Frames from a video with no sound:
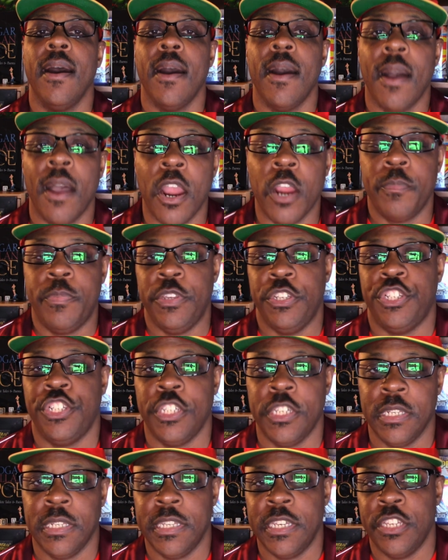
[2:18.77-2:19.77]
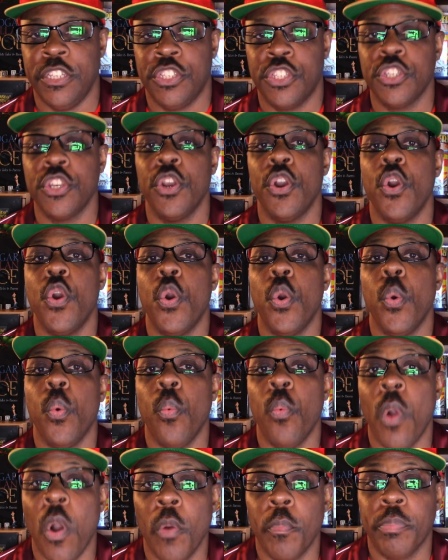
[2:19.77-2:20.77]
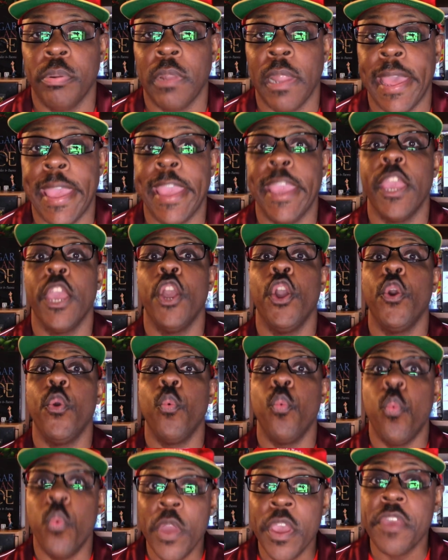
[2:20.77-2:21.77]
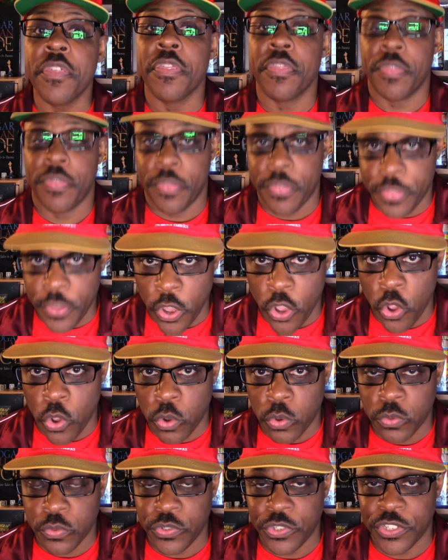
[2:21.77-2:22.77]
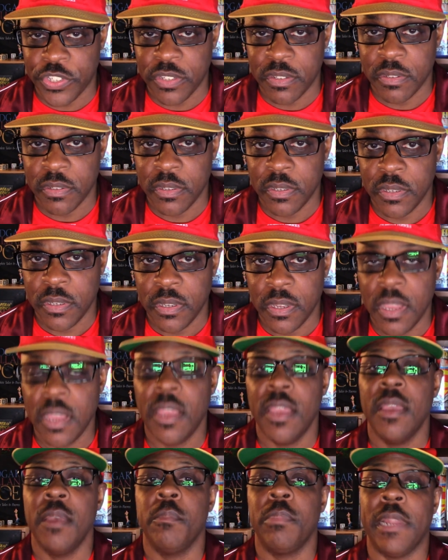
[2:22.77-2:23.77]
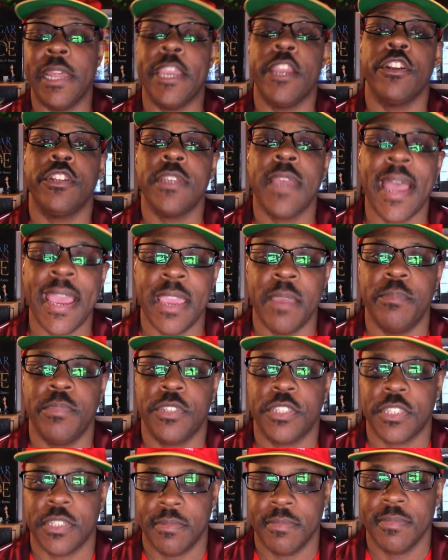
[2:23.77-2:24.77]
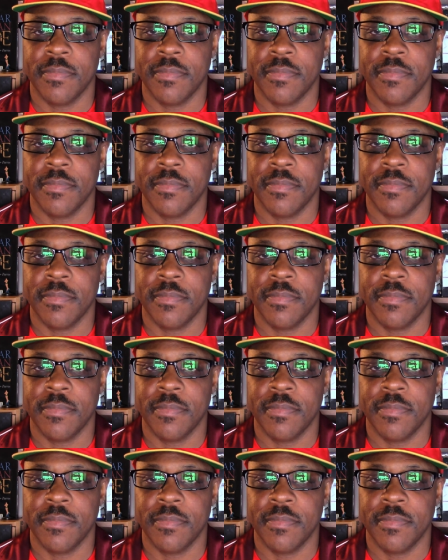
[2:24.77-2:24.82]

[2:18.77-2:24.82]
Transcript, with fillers: RPG elites won't play with those player types.